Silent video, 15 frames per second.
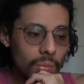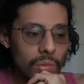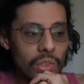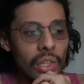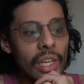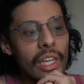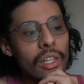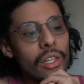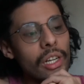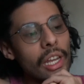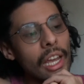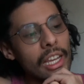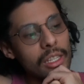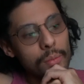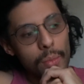The internet
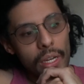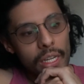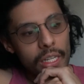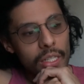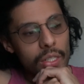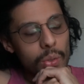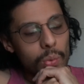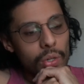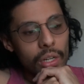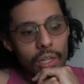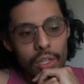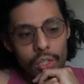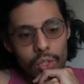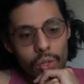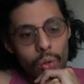has made it to where
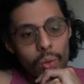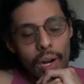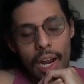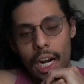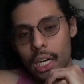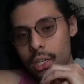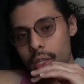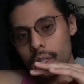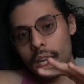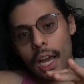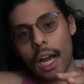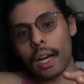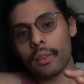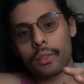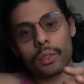you don't actually
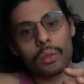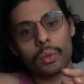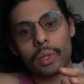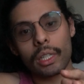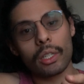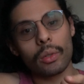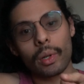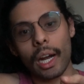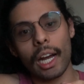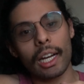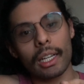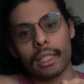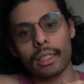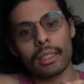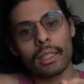have to
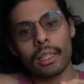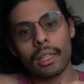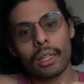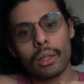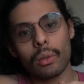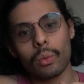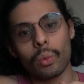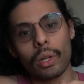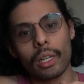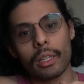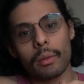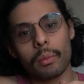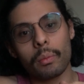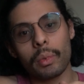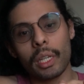interact
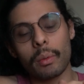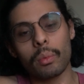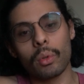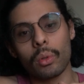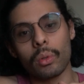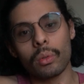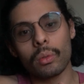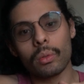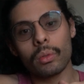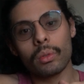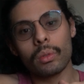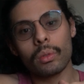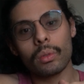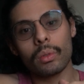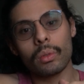with people
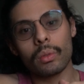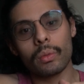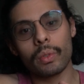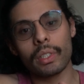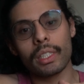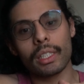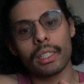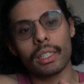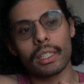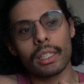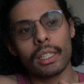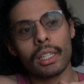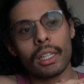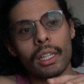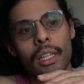physically.
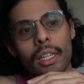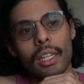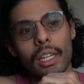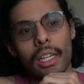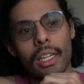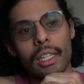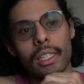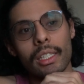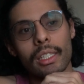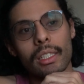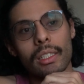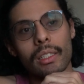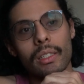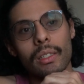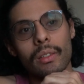And
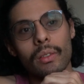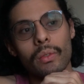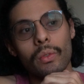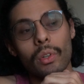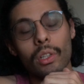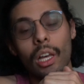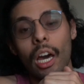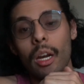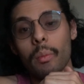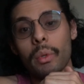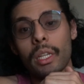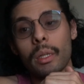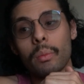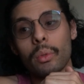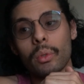for a lot of
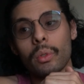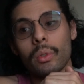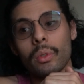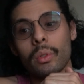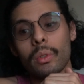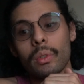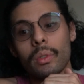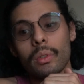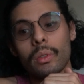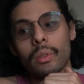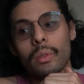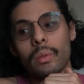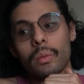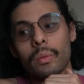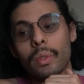people,
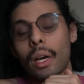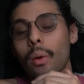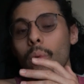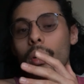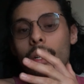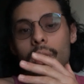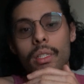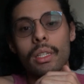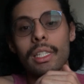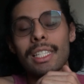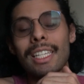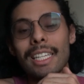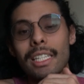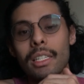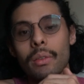that works.
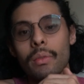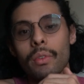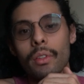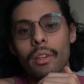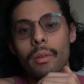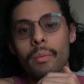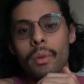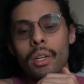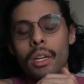It's easy for them.